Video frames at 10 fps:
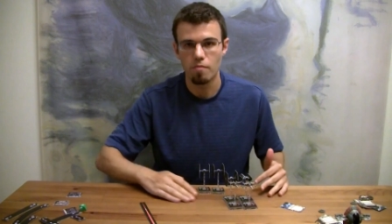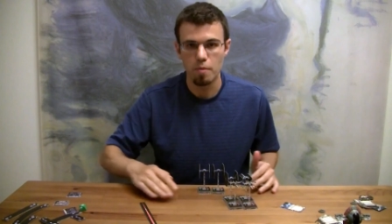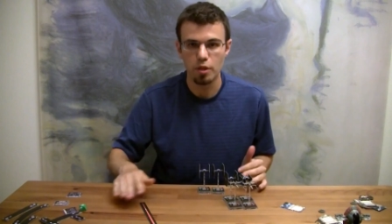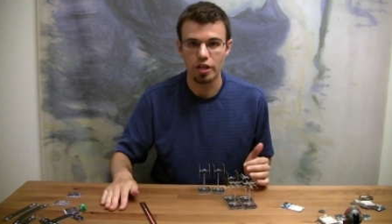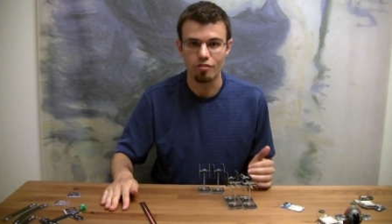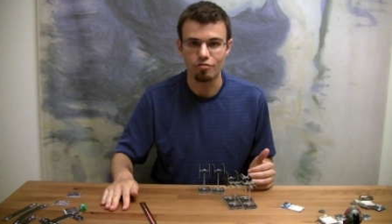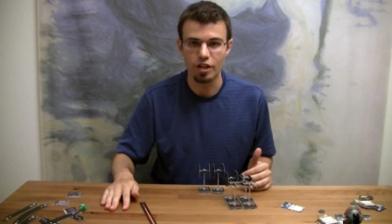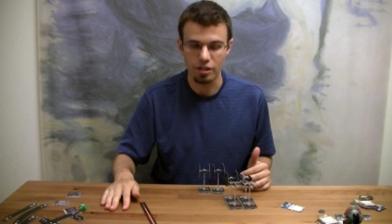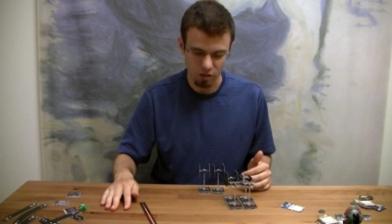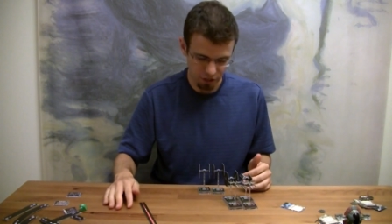and maybe like a
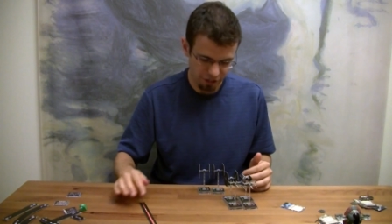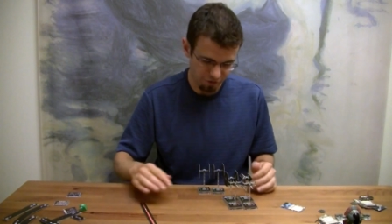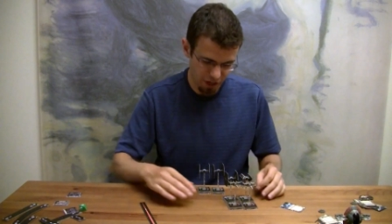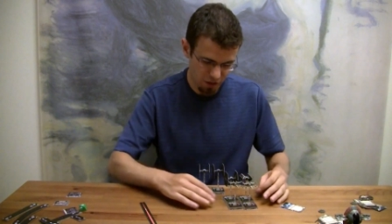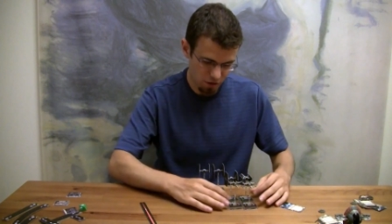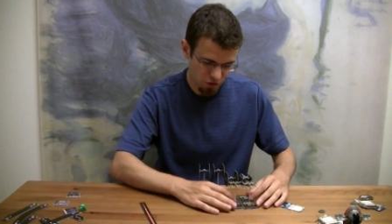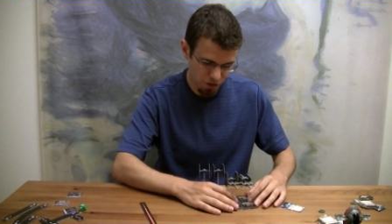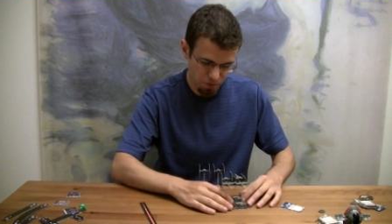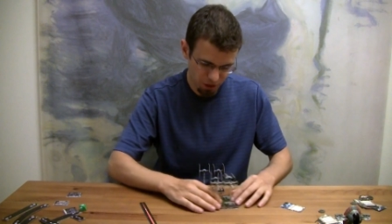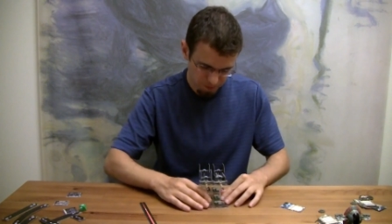flanker like Vader or
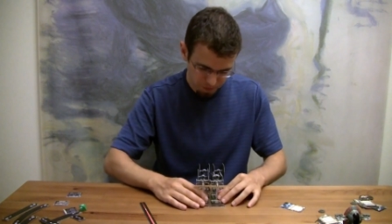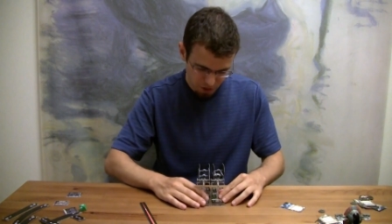something.